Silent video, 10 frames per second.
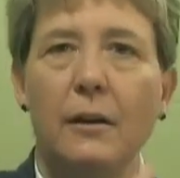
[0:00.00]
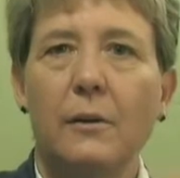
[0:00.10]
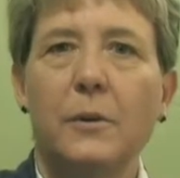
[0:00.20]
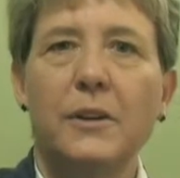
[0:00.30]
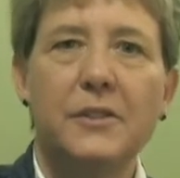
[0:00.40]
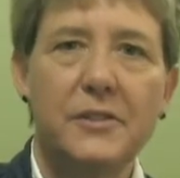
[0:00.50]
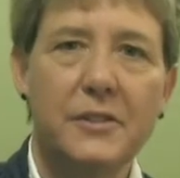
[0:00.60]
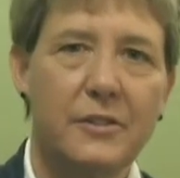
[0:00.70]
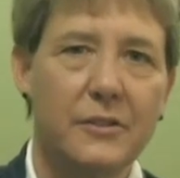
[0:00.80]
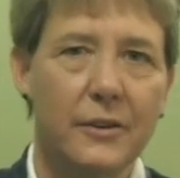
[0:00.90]
what is
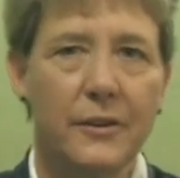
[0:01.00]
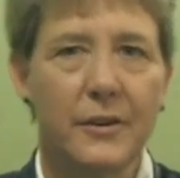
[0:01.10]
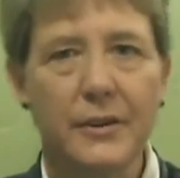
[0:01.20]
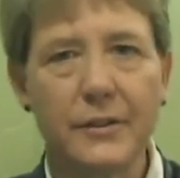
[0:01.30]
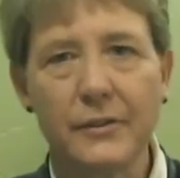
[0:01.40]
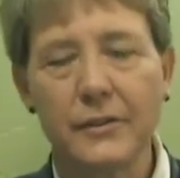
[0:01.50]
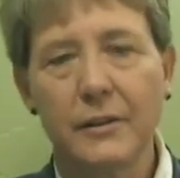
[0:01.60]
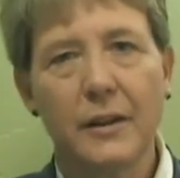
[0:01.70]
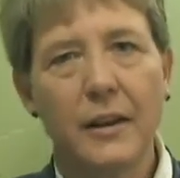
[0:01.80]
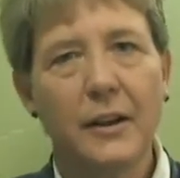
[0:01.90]
endurance,
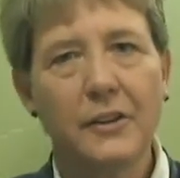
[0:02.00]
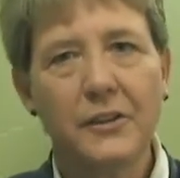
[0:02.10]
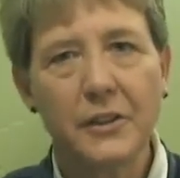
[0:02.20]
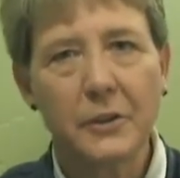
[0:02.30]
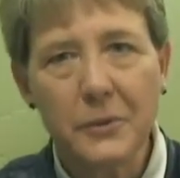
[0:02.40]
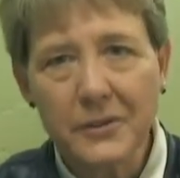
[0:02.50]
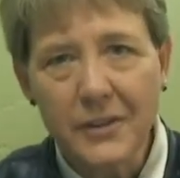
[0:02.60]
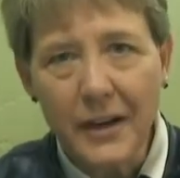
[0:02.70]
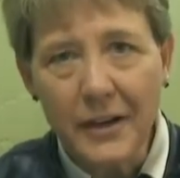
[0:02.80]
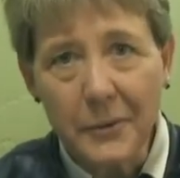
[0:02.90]
how to deal with
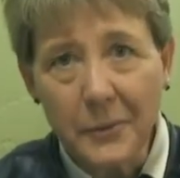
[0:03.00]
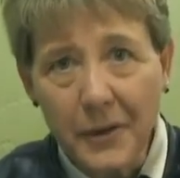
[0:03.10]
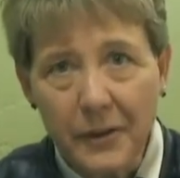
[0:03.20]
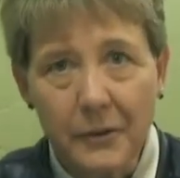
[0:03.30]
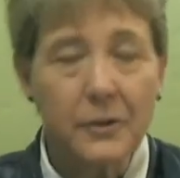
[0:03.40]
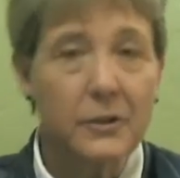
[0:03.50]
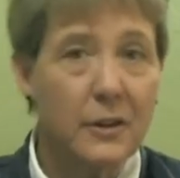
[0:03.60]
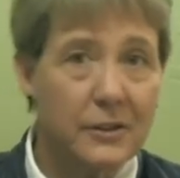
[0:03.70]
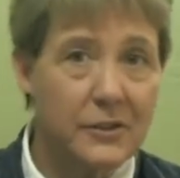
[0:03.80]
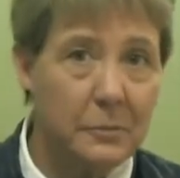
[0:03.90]
diarrhea or
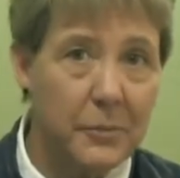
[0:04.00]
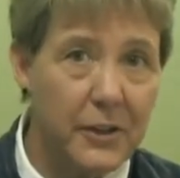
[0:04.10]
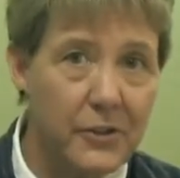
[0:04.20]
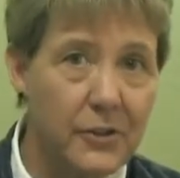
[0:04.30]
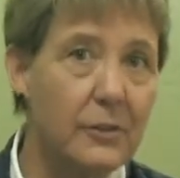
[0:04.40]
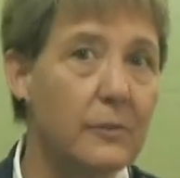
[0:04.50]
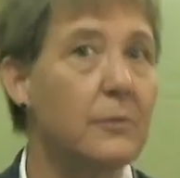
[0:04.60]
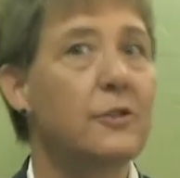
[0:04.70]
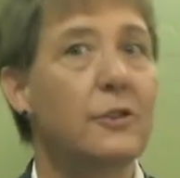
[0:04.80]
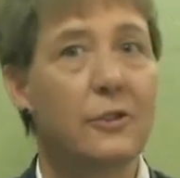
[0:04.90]
constipation,
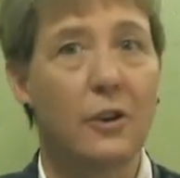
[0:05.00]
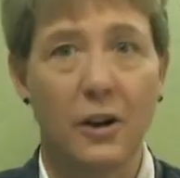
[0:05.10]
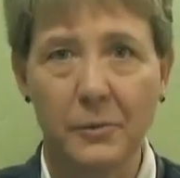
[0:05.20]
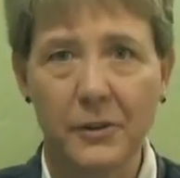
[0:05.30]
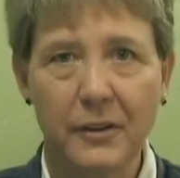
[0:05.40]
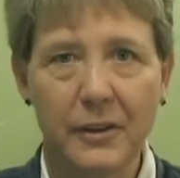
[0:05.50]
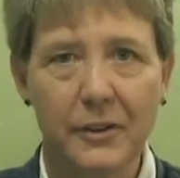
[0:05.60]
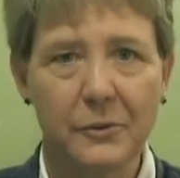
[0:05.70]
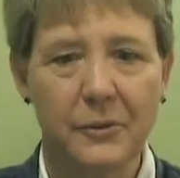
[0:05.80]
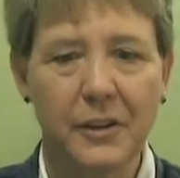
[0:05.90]
which are common
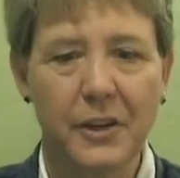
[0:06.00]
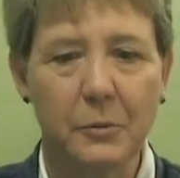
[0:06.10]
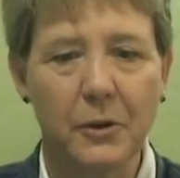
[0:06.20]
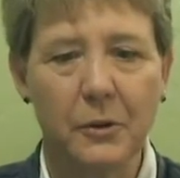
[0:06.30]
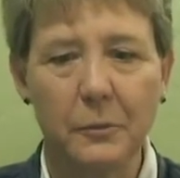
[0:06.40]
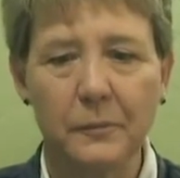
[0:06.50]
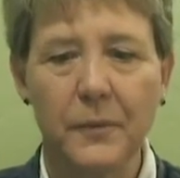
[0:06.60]
things with chemo.